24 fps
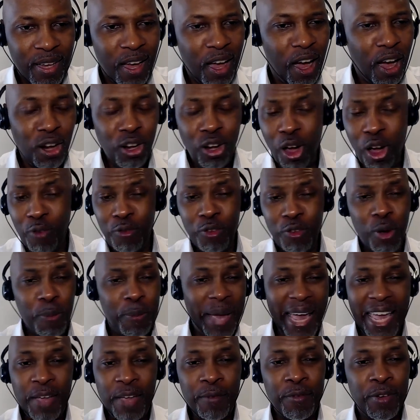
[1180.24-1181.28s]
A lot of your
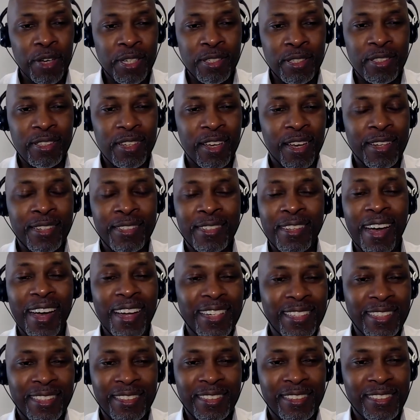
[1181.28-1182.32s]
behaviors are
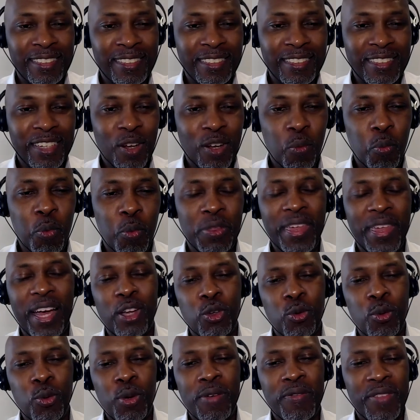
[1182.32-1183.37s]
done without
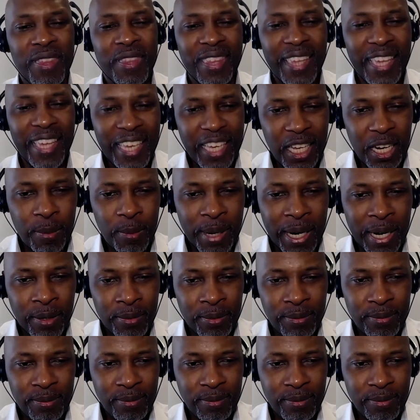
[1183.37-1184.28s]
you even thinking about.